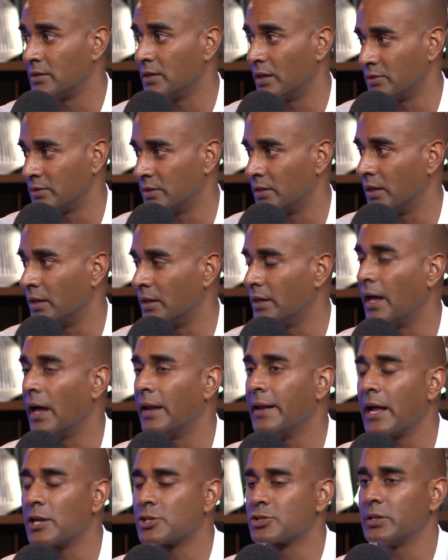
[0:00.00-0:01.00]
doesn't it? Now,
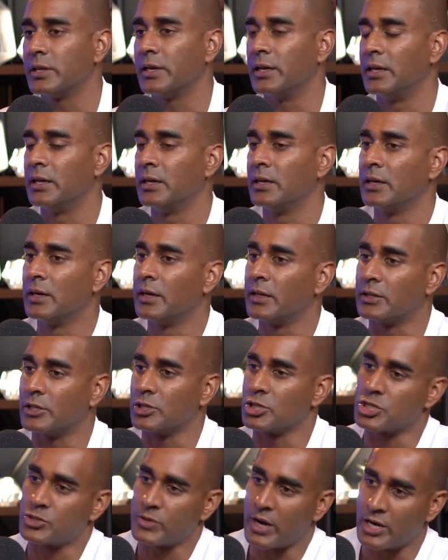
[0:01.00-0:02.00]
naturally,
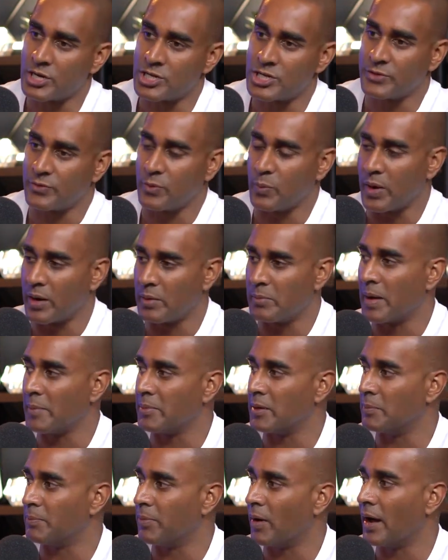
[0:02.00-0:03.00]
the strategy from where
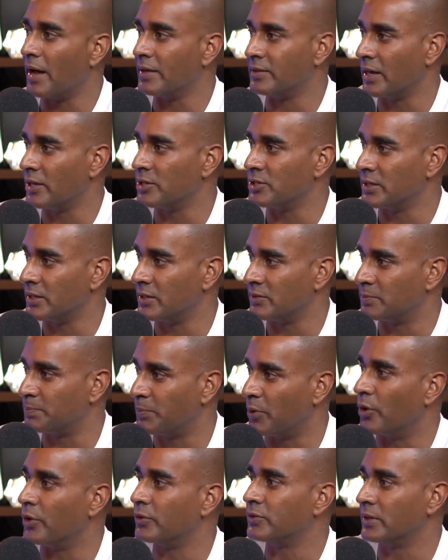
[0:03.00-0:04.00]
maybe a buyer's agent is
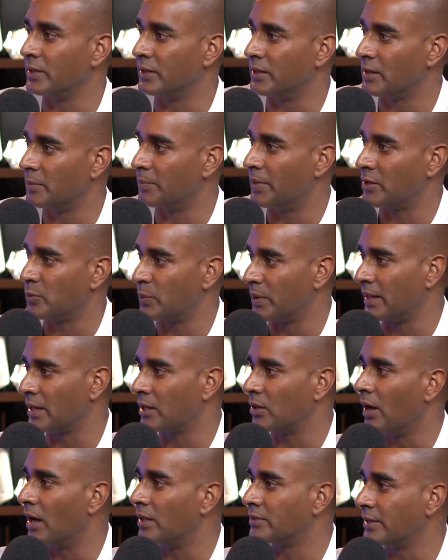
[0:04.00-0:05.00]
personally compared to where their
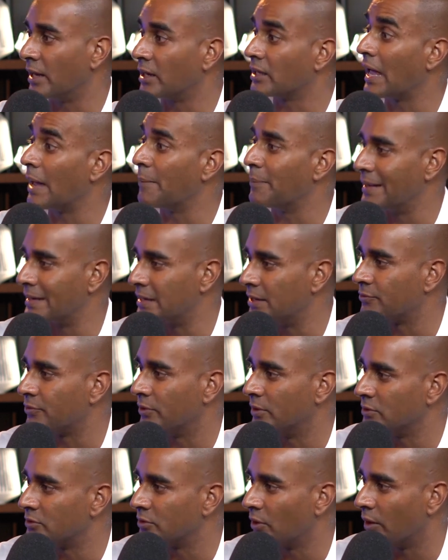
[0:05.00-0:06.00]
clients are can be
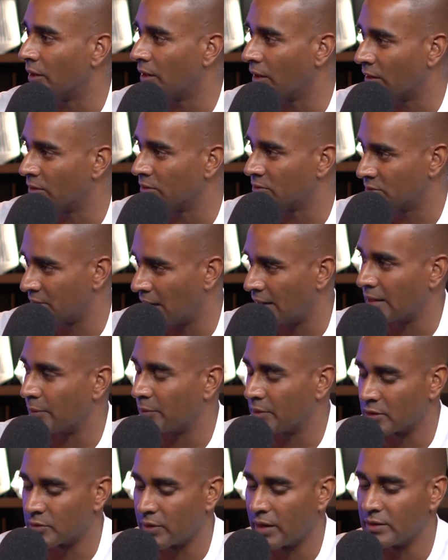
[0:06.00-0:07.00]
different. So I take that
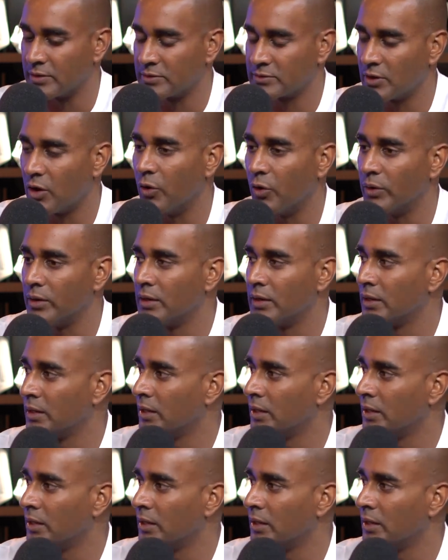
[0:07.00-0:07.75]
with a grain of salt.